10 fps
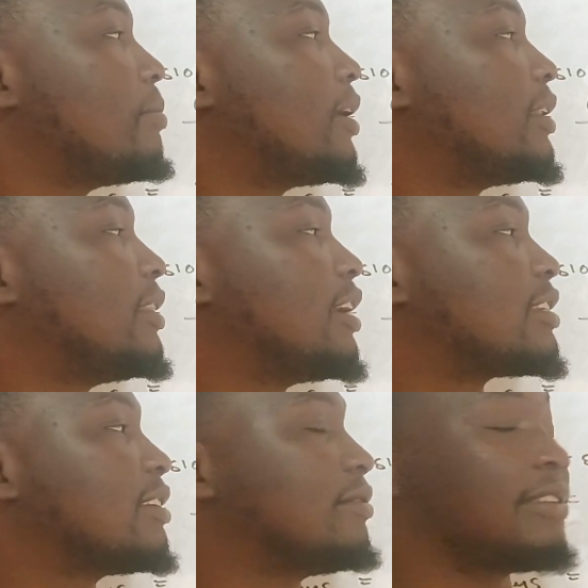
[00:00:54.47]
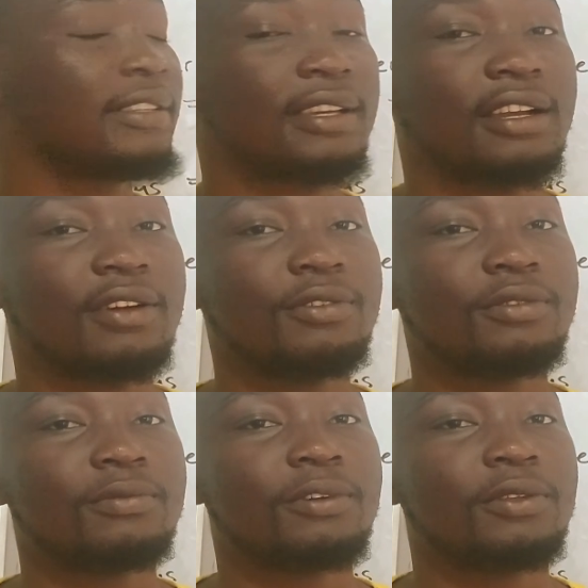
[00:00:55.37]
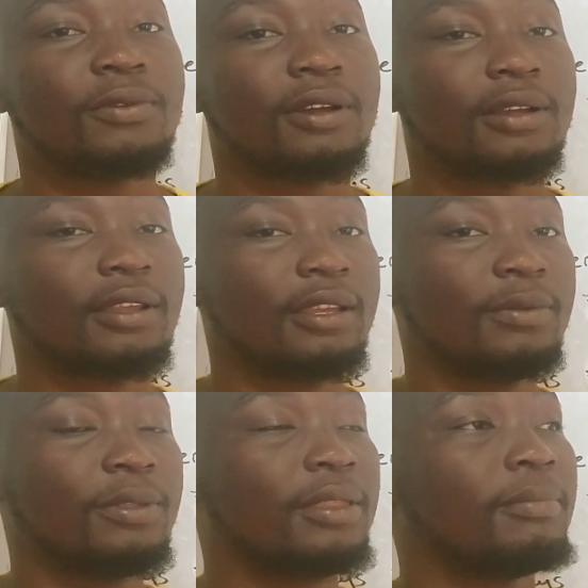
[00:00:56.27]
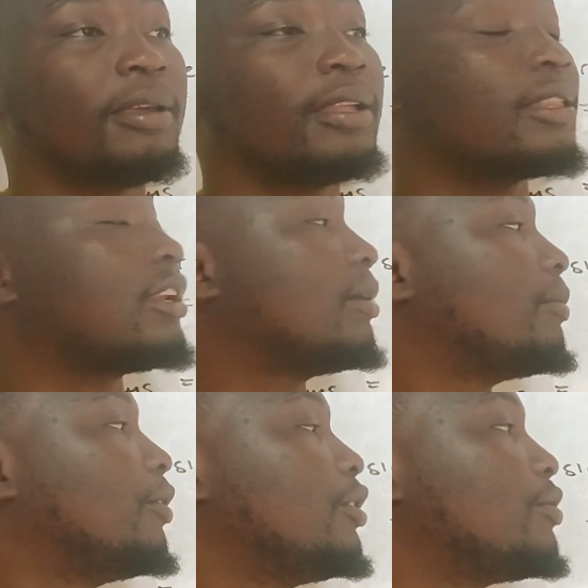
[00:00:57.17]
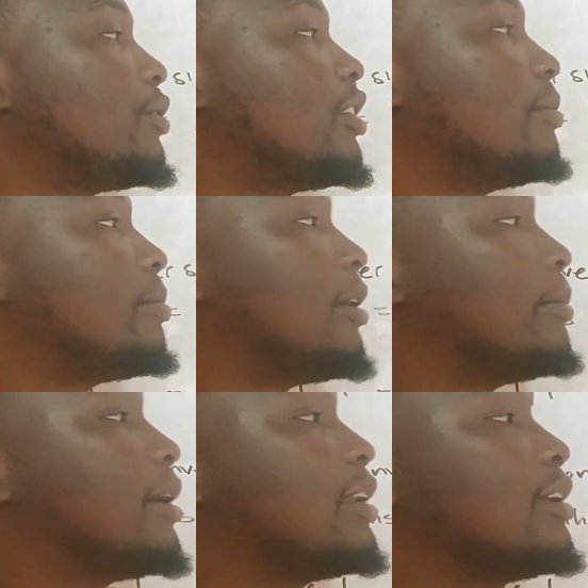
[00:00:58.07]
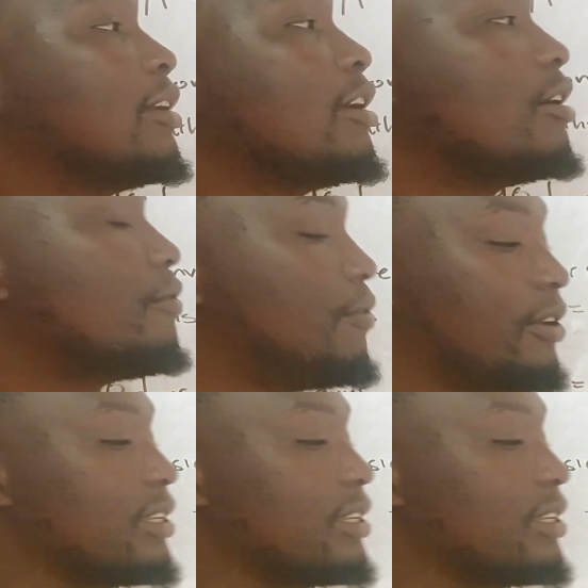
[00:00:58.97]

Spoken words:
But there are savings account where you agree with the bank that I'm going to keep my money for a